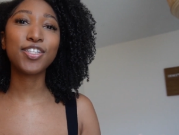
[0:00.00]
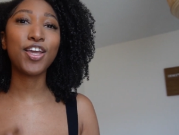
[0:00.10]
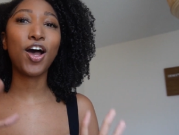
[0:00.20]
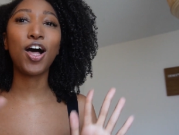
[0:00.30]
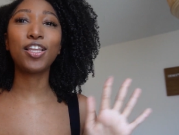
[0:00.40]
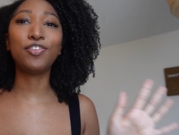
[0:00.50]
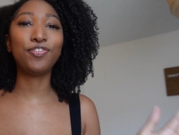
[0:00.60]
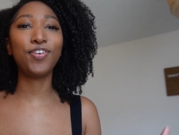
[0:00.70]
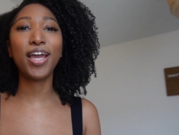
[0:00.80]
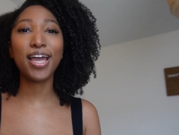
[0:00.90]
to y'all and
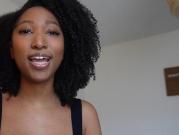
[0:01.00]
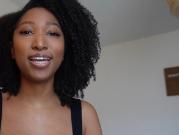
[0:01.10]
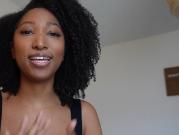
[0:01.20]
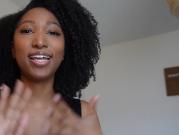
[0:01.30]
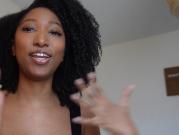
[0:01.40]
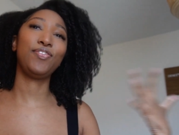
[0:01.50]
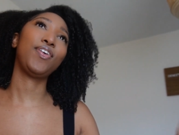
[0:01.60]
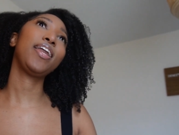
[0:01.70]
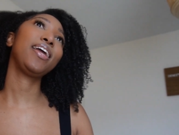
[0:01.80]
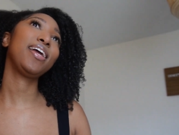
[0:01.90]
vent and getting
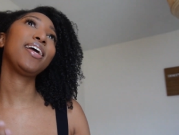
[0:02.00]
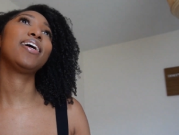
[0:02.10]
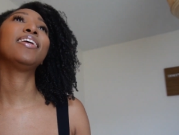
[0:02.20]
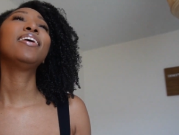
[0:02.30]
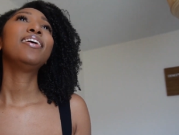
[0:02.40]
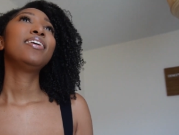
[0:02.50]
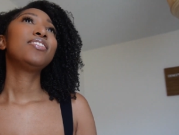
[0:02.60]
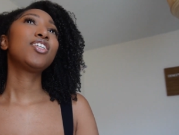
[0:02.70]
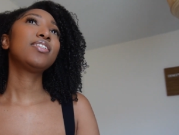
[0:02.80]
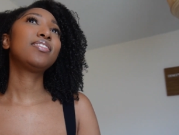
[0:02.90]
ready and
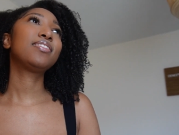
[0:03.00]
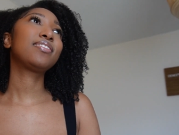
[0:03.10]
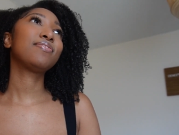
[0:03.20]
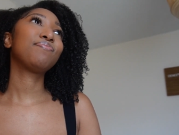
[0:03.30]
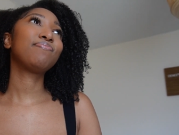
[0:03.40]
just